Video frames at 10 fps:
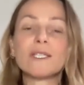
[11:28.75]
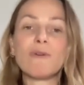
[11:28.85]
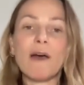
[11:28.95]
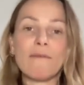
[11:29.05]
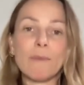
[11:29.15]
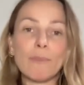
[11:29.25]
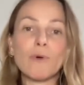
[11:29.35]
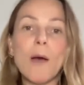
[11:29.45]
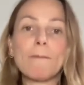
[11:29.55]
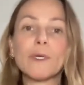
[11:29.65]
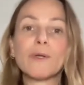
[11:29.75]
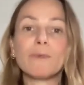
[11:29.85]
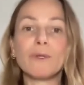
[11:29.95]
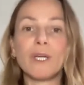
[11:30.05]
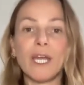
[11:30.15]
to have a proper
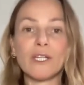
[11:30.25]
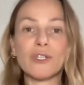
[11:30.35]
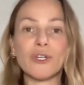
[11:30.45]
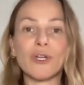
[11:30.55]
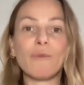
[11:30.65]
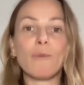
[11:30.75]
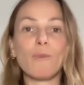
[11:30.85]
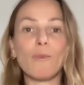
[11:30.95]
communication